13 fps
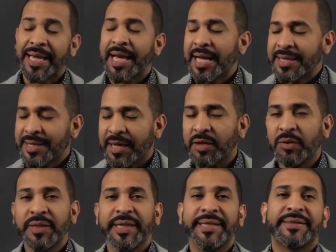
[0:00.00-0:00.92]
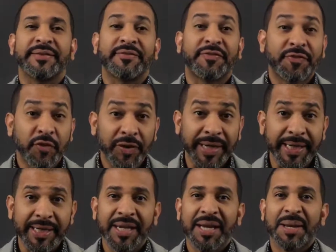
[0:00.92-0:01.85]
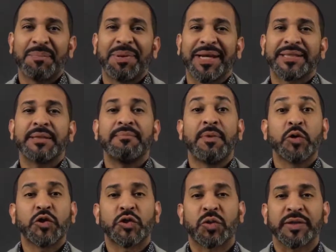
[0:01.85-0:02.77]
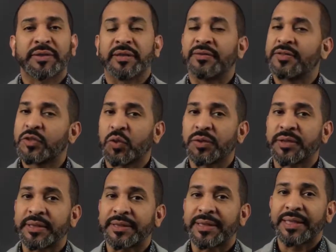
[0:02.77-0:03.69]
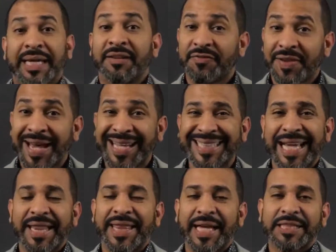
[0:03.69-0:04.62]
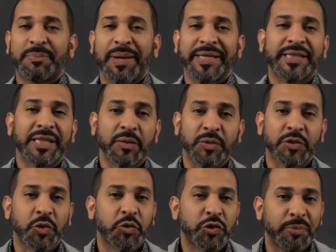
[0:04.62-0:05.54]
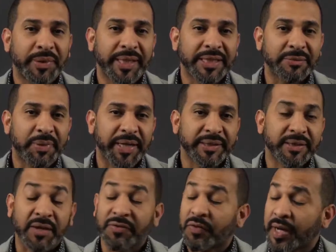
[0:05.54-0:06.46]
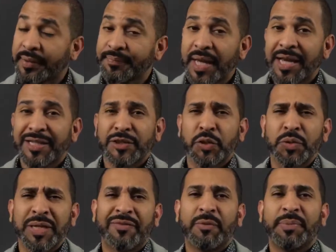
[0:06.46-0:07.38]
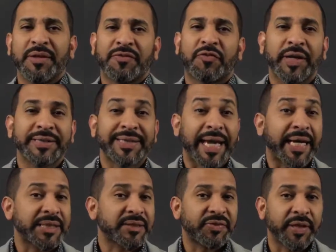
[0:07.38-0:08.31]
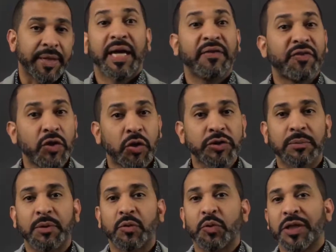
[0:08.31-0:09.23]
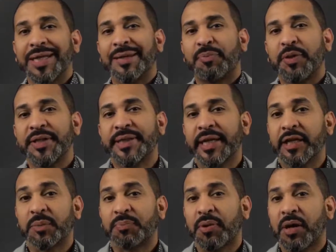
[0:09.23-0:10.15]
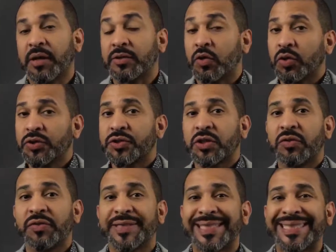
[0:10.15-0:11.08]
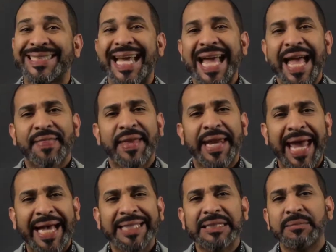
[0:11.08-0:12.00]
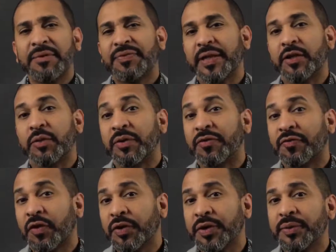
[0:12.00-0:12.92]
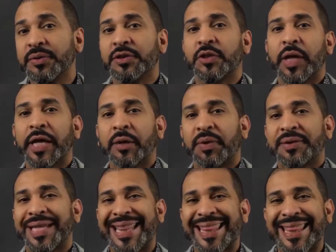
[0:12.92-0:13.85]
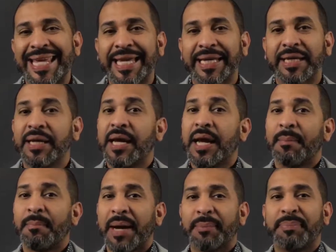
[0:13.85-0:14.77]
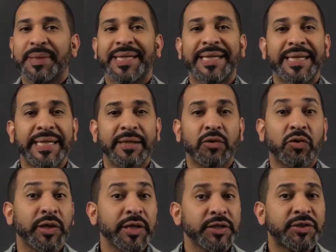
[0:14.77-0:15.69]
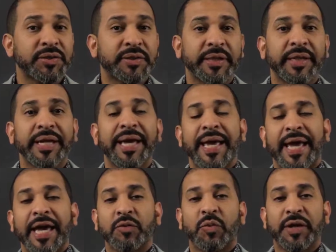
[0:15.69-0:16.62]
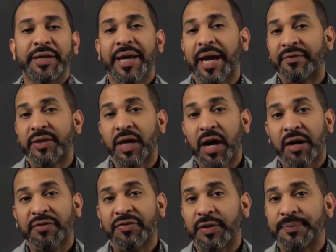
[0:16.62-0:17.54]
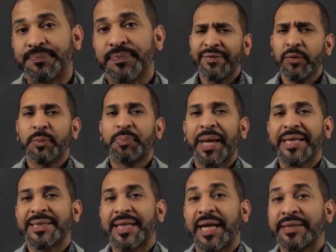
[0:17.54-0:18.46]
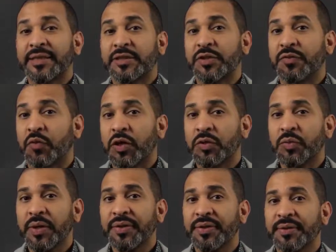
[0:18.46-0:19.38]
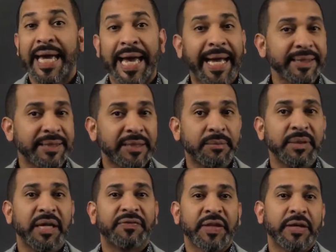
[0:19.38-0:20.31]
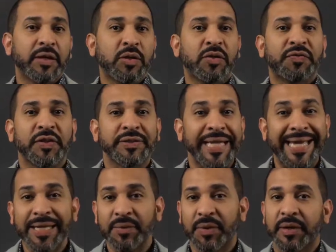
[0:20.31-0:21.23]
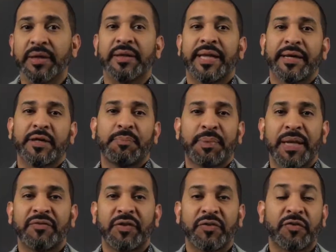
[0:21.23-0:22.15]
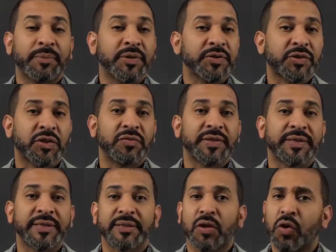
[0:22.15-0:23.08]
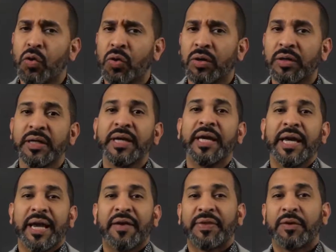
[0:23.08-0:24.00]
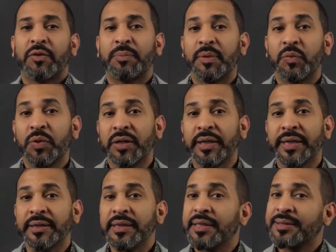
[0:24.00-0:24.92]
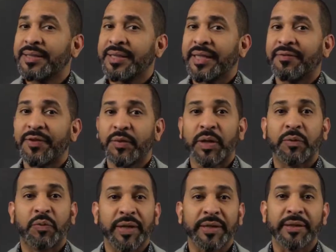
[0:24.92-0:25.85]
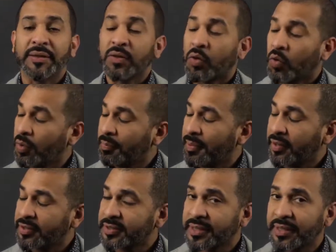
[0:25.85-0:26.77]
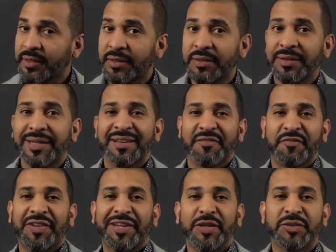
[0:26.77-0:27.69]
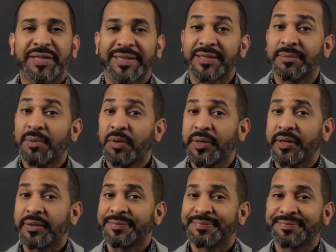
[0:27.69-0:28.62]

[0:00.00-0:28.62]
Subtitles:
Not only is it free, but it's the most trusted of sources. In fact, that's basically what social media is based off, right? So never be afraid to ask for them. If you know someone really appreciated your product or services, then ask them if they could refer you to anyone they think might be in need or interested in what you have to offer. Even with past clients that you've worked with, ask them if they know if there's anyone that could benefit from your services, or if they would be willing to give you a written, or better still, video testimonial.